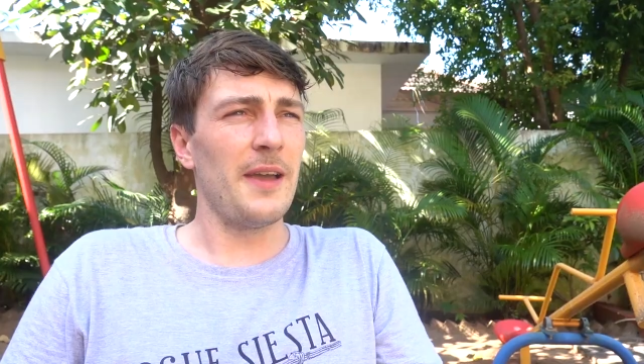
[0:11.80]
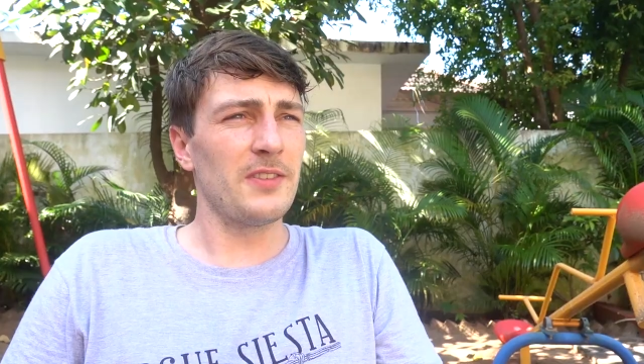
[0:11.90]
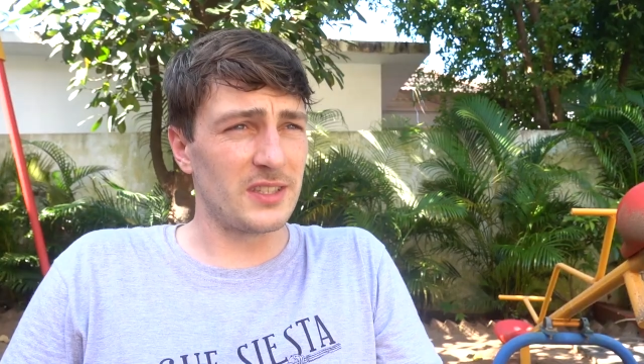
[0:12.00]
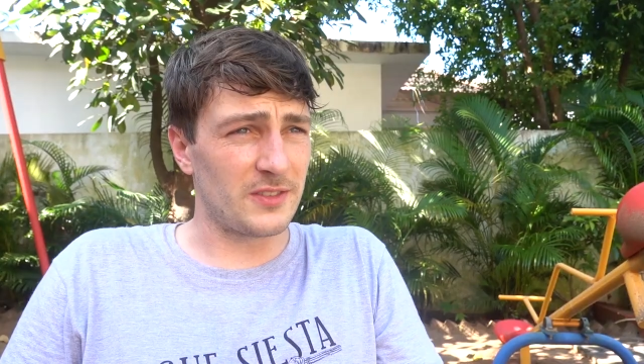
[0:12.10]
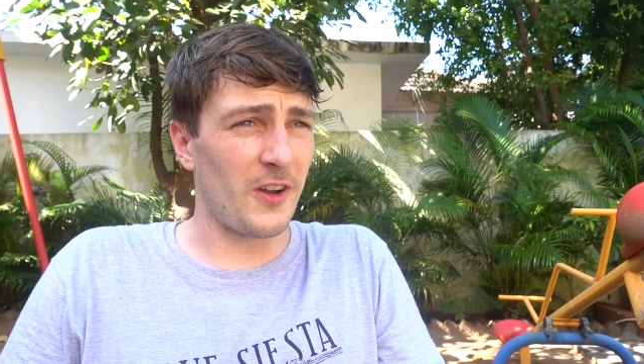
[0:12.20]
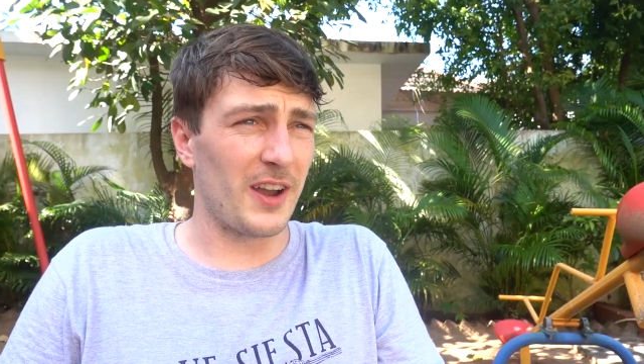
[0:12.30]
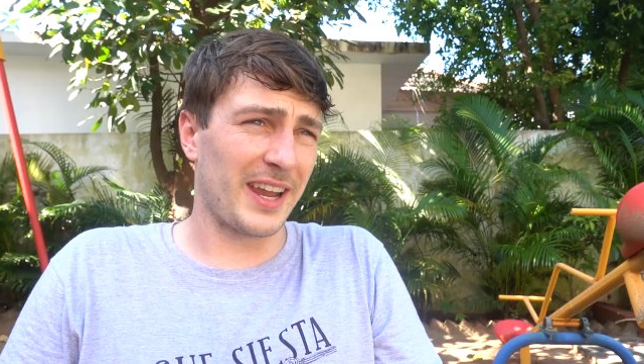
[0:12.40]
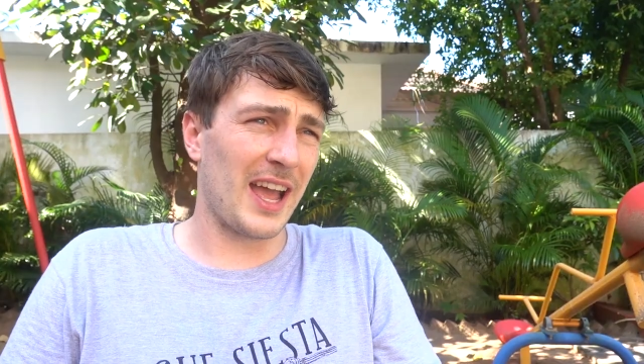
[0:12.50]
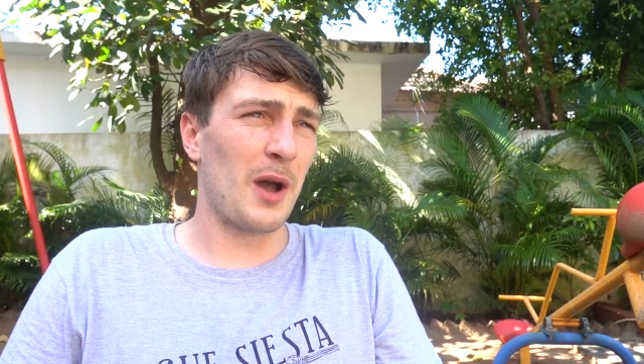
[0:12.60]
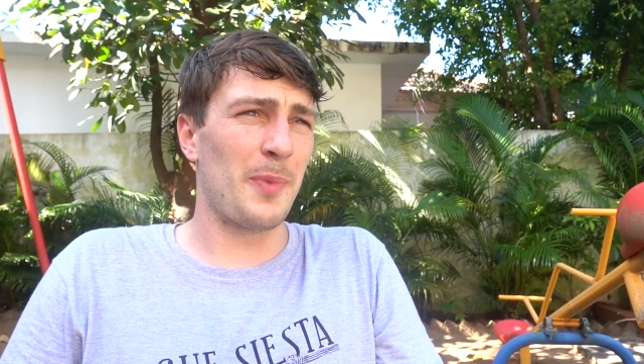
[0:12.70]
Ever since
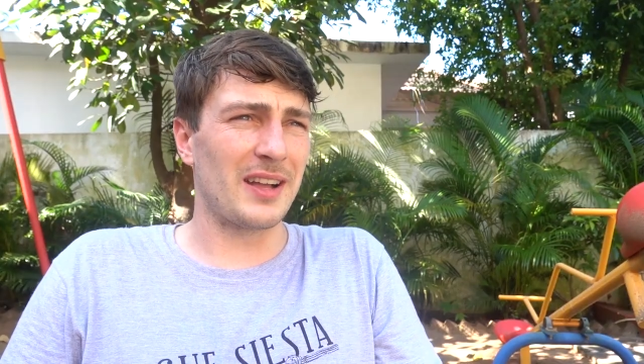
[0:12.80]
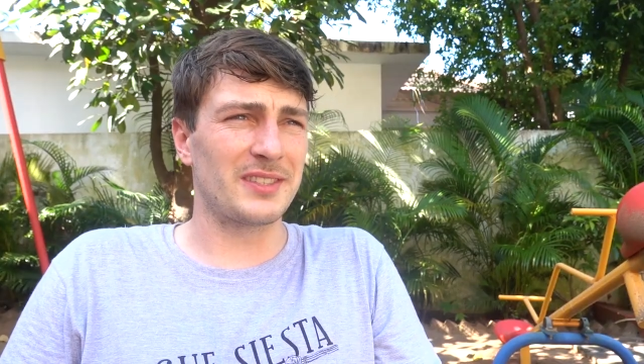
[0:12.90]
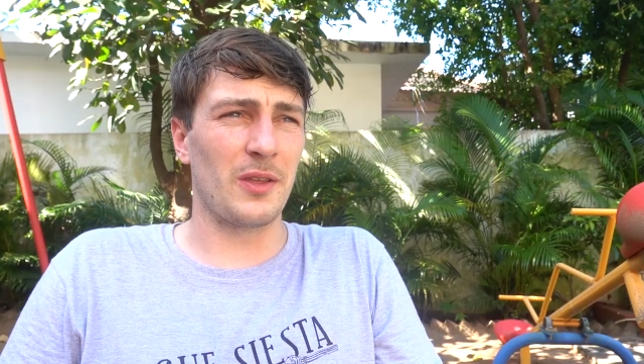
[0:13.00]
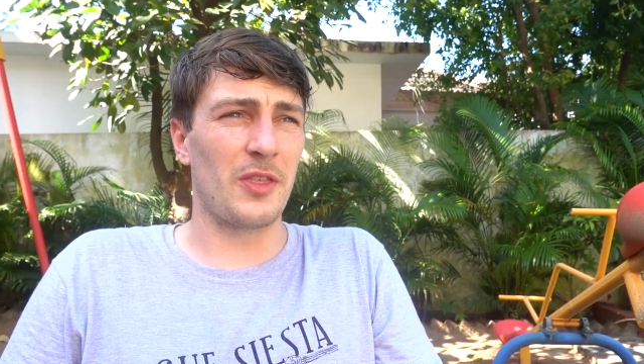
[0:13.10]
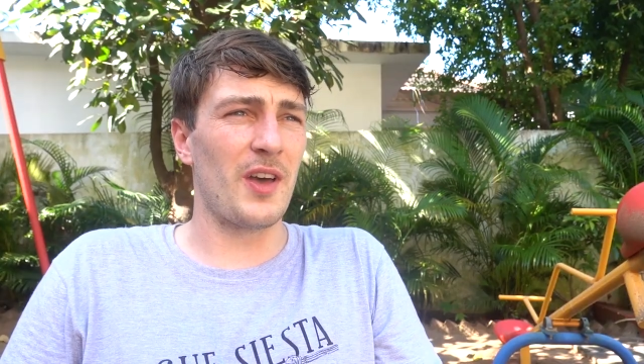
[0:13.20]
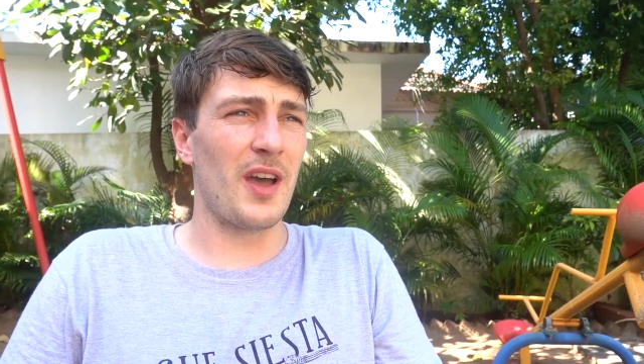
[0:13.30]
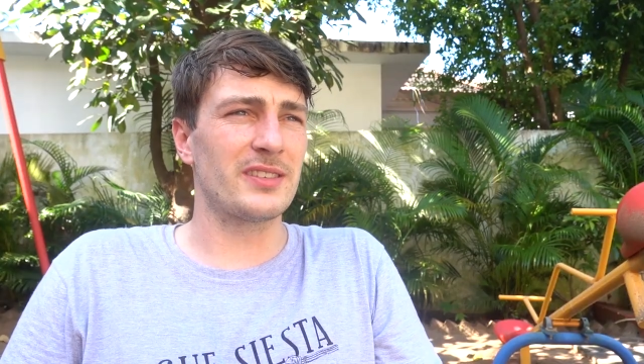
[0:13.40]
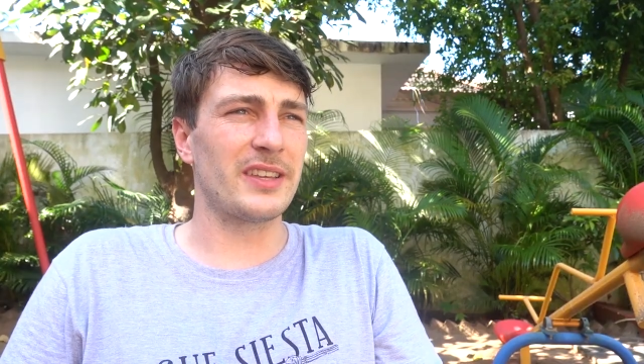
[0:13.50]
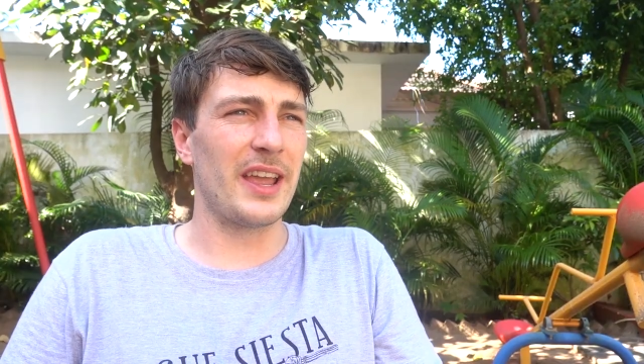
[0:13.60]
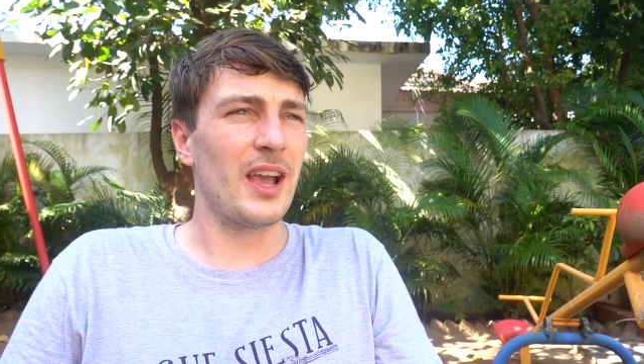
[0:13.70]
finding out about it on
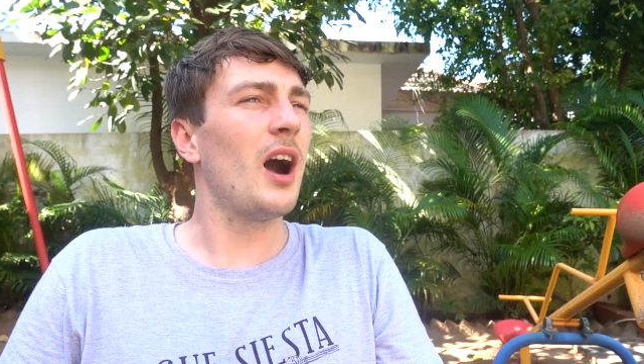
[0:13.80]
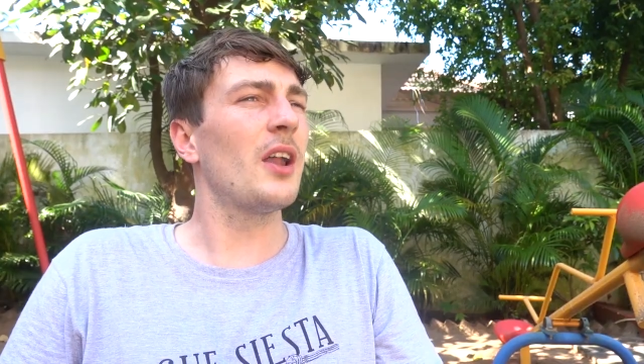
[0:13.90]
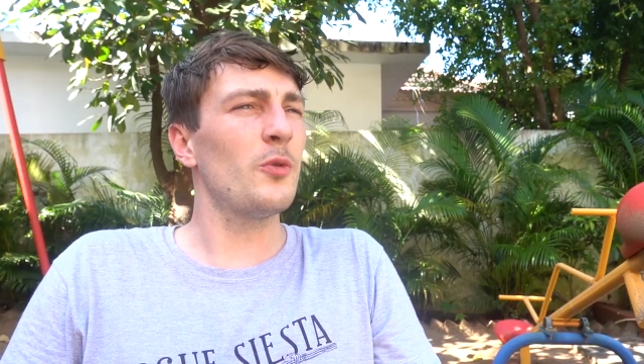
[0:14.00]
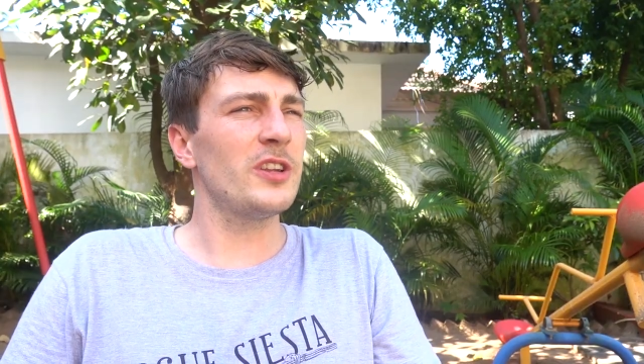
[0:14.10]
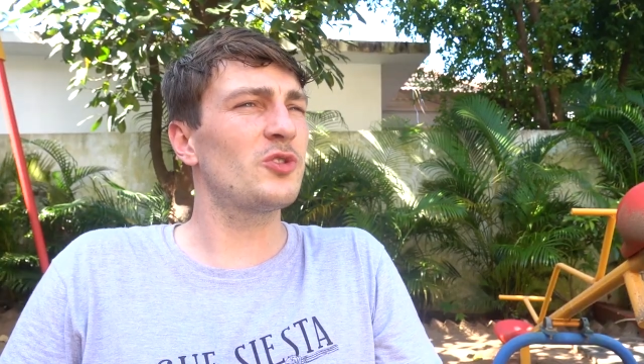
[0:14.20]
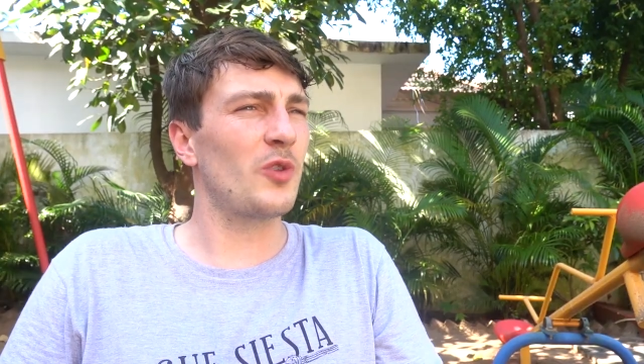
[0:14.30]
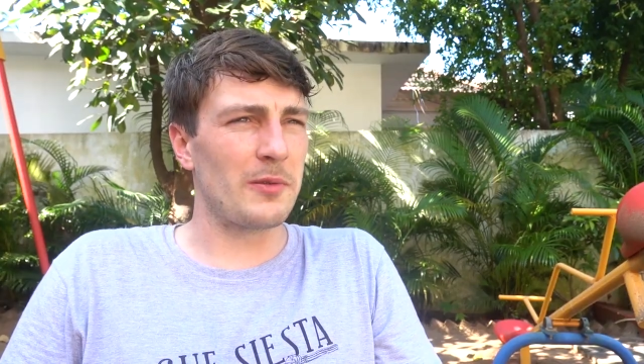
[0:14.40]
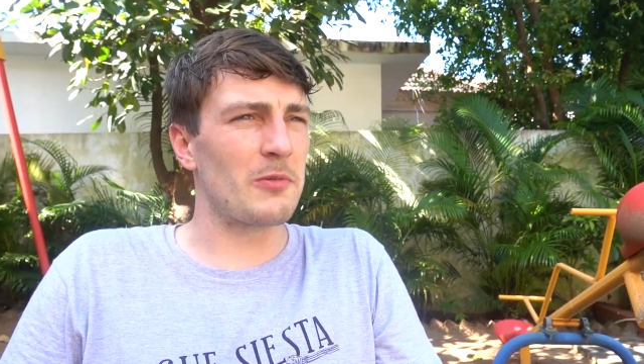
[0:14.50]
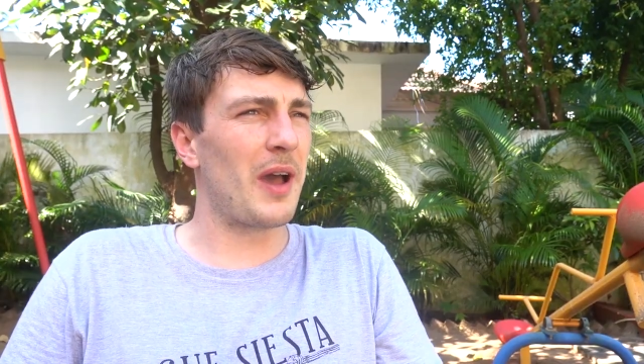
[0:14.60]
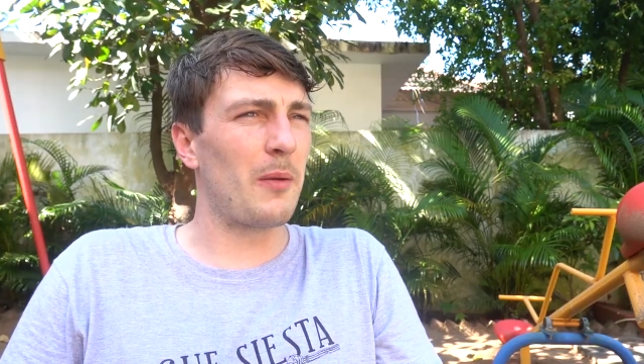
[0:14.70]
Thursday, I'd always
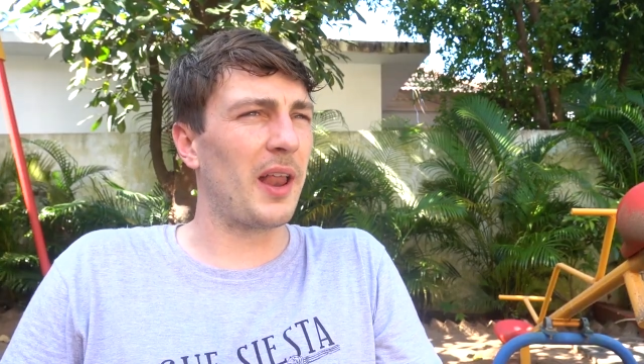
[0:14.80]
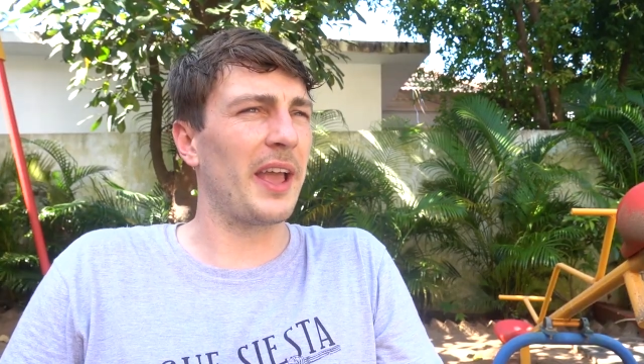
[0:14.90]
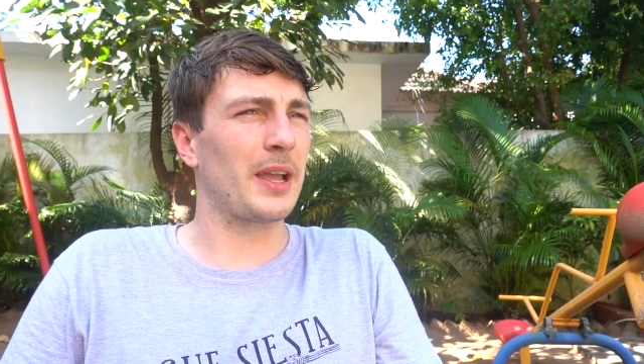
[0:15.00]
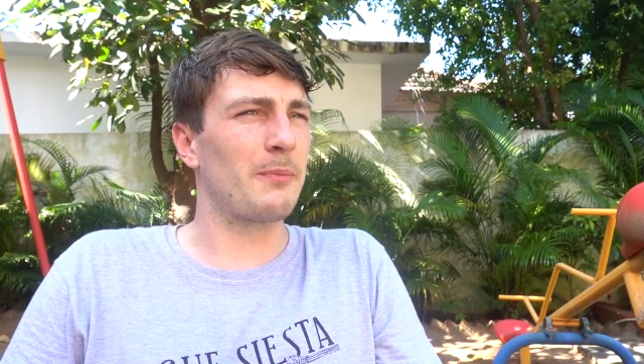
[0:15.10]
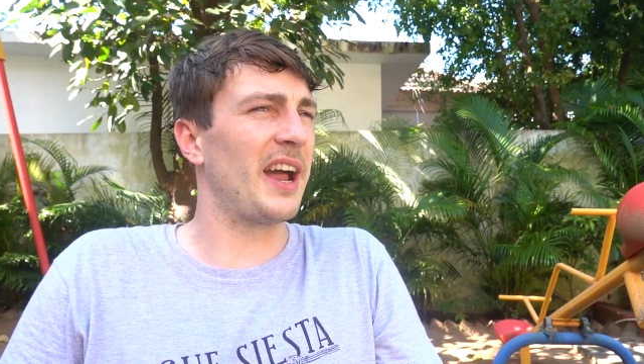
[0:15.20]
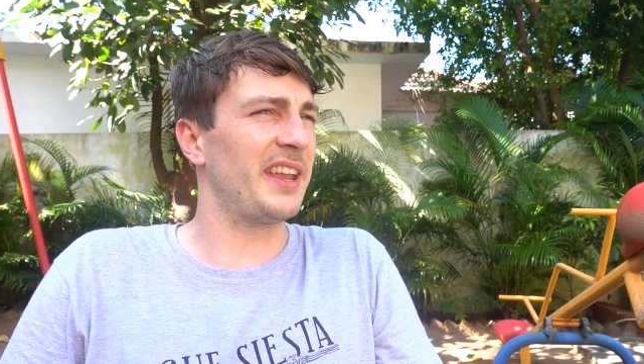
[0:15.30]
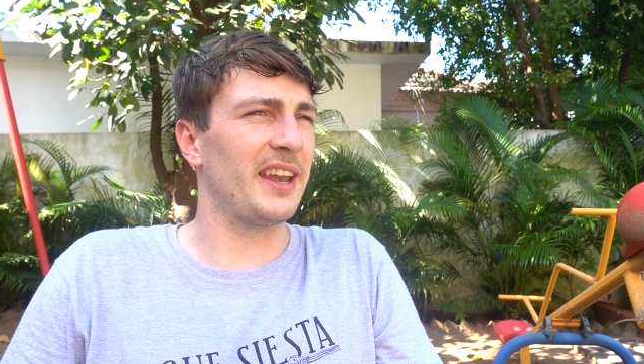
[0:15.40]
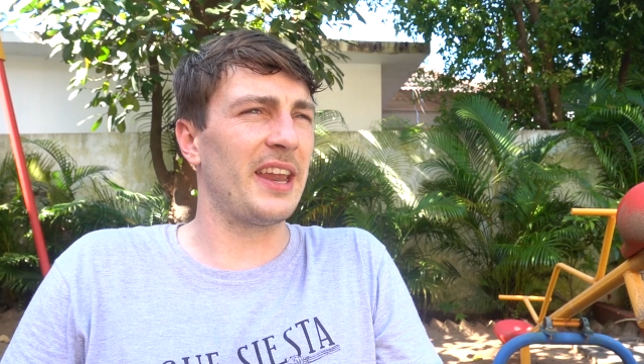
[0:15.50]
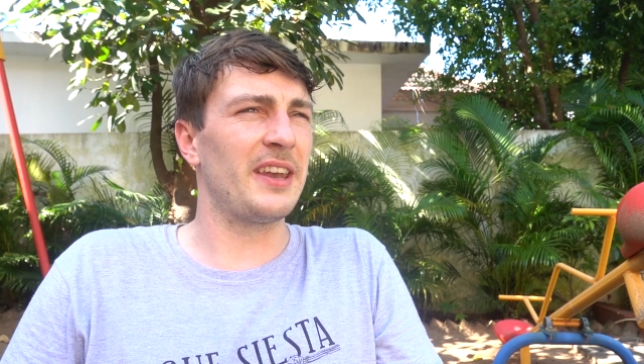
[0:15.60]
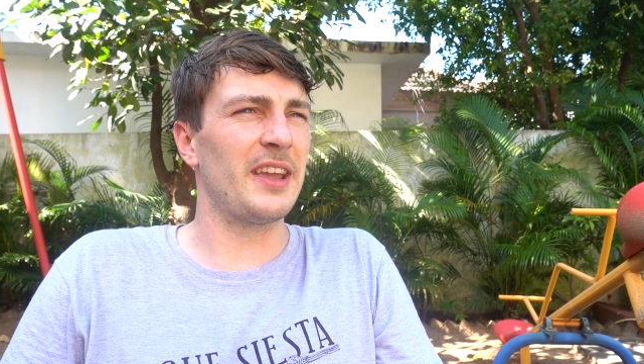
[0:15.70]
dreamed about playing Kabaddi
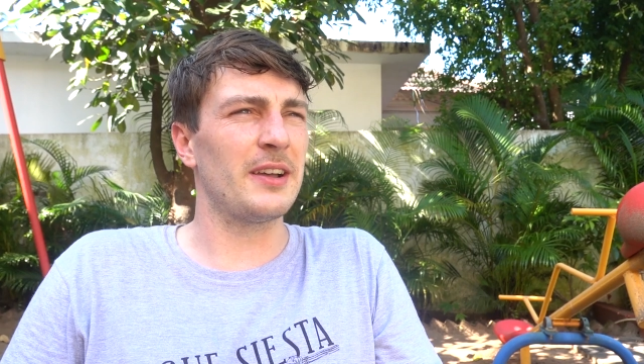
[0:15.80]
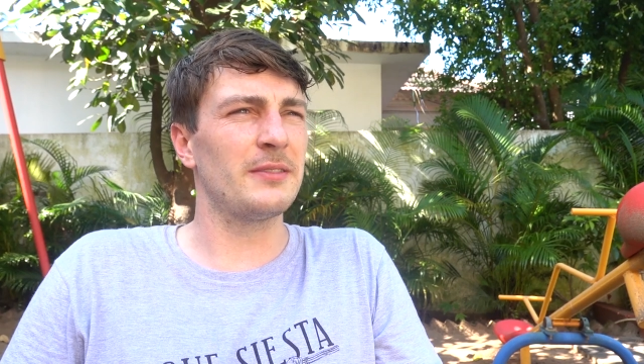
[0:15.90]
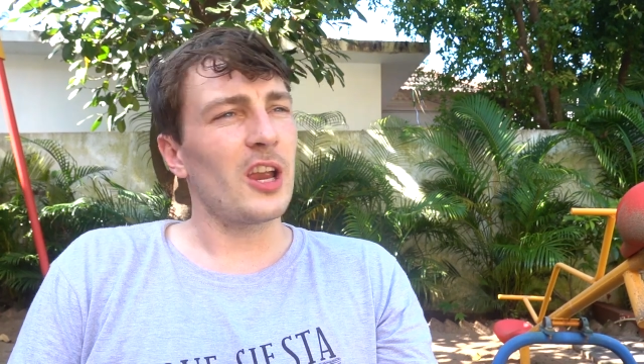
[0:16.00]
in India.